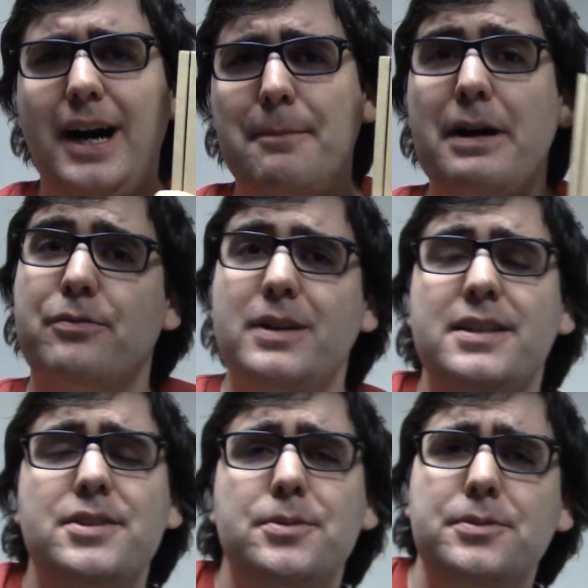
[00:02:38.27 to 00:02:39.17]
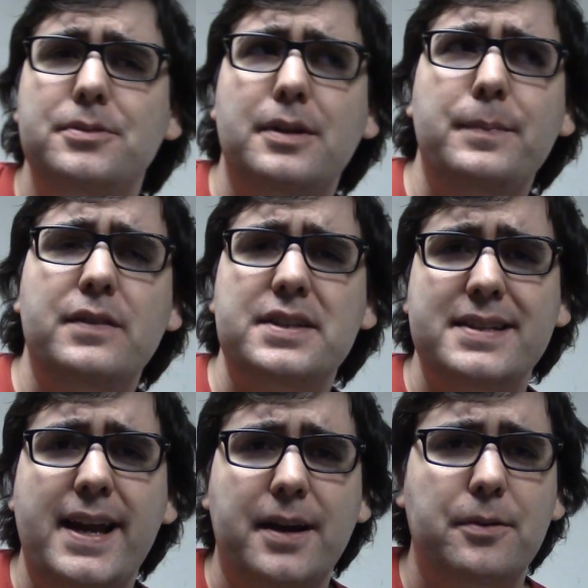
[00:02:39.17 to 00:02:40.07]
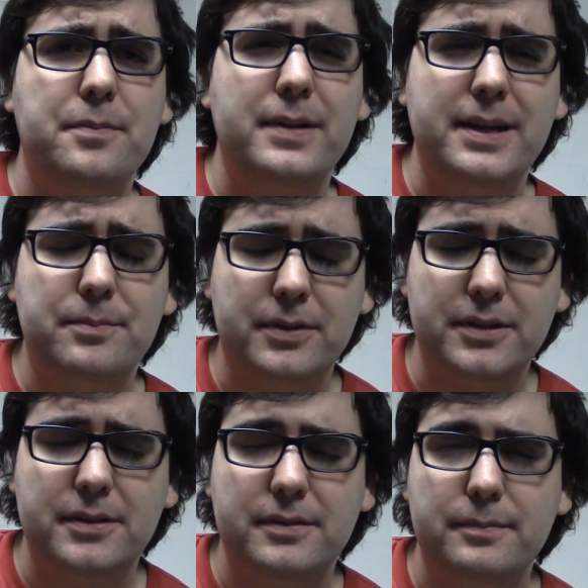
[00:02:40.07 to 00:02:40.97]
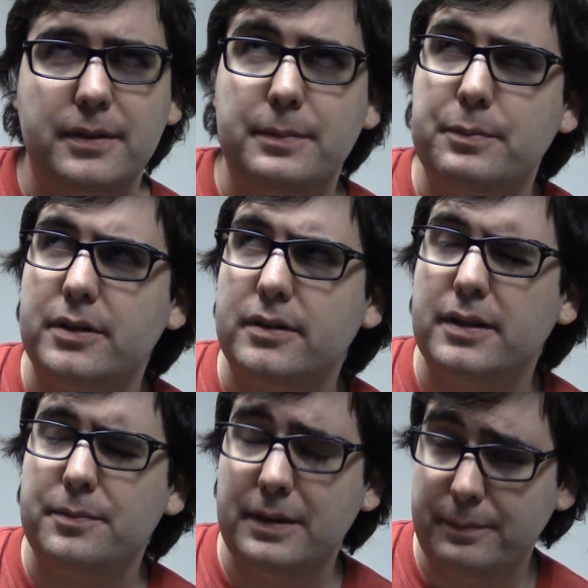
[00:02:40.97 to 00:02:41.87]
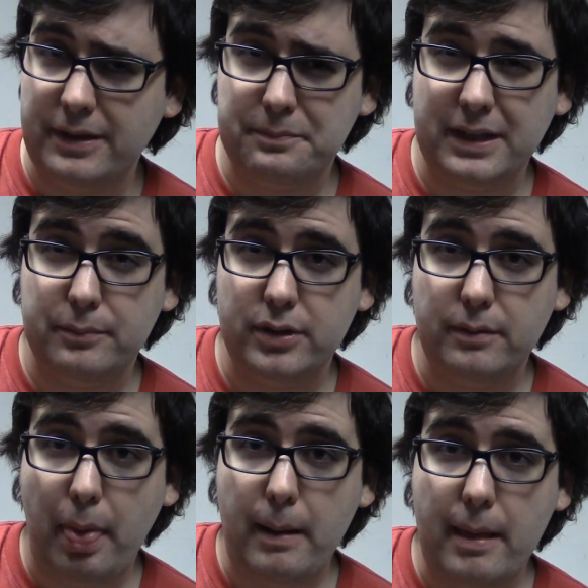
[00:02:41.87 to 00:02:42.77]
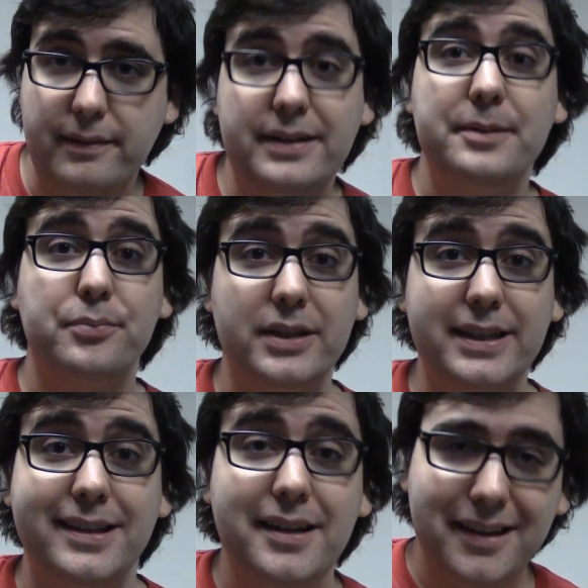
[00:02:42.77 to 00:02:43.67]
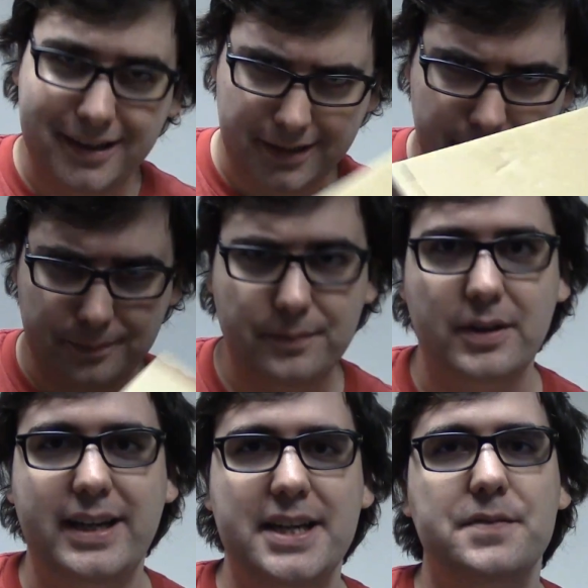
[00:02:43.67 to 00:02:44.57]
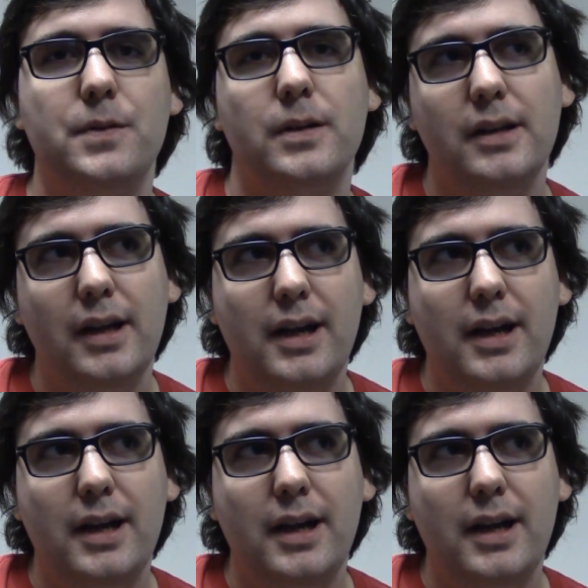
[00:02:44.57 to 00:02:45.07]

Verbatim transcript: Um, I've run into a bit of a snag with my printer, with my printer, with my, my, my computer that I'm printing um, the case for.